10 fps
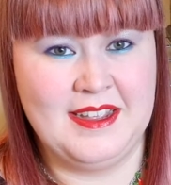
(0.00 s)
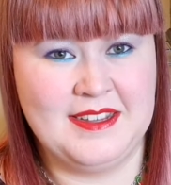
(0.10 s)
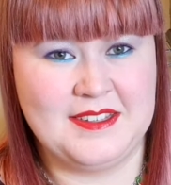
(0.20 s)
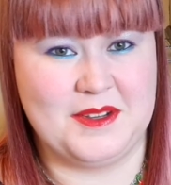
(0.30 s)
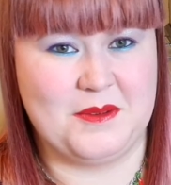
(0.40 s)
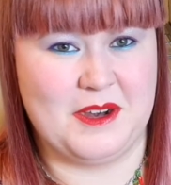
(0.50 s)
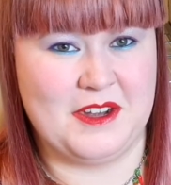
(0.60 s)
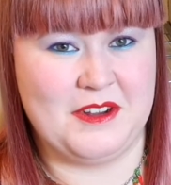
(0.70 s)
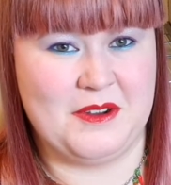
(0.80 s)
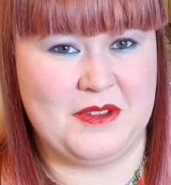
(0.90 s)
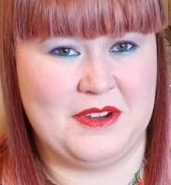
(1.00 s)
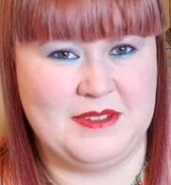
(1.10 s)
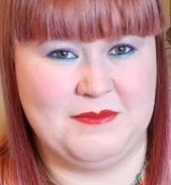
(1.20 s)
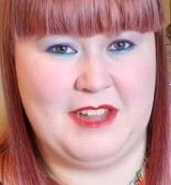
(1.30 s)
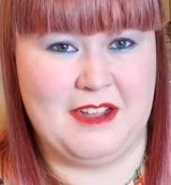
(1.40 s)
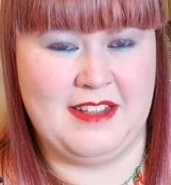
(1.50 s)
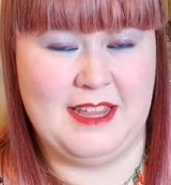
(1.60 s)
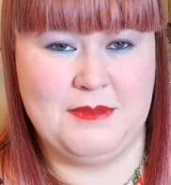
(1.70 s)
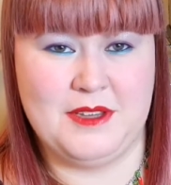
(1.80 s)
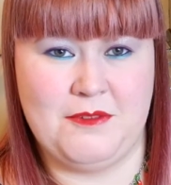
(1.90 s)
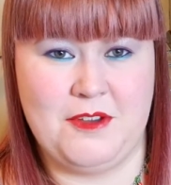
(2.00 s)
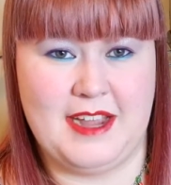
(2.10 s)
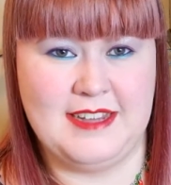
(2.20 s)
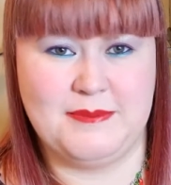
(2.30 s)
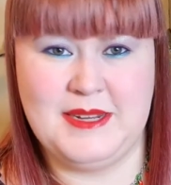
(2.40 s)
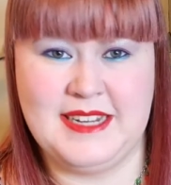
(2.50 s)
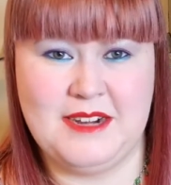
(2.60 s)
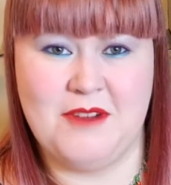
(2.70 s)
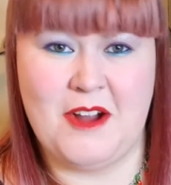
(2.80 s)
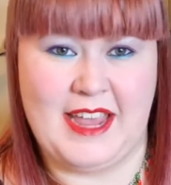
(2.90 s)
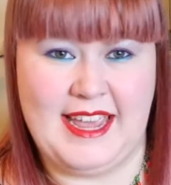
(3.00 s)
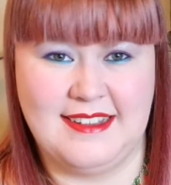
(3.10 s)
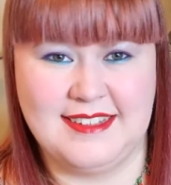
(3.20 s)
So we're going to go through some vlog clips of you guys meeting Rocket.